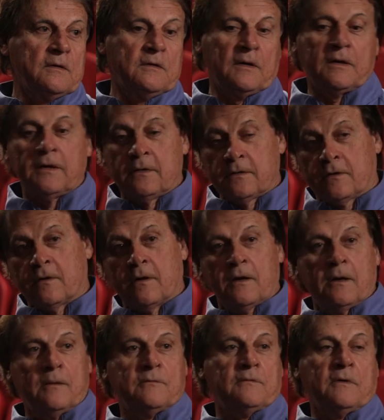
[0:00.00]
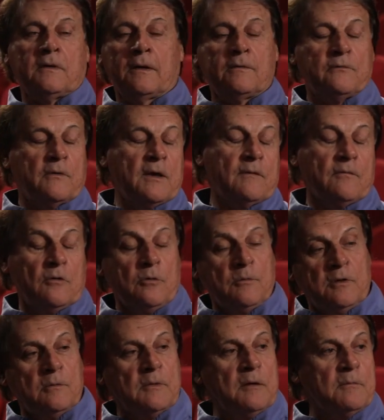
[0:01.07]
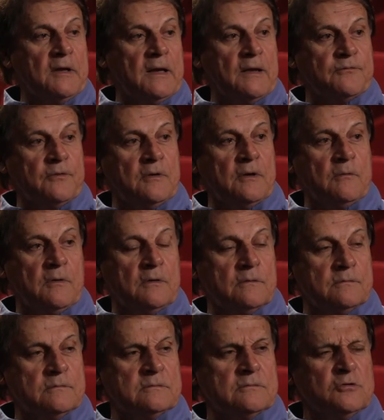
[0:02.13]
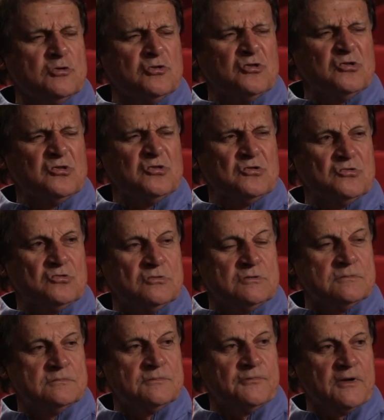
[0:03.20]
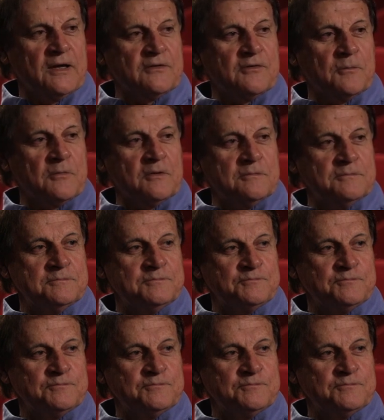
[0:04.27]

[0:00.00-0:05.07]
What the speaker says: You know, I get in the car, I drive home, and I'm about halfway there. I went, forgot something.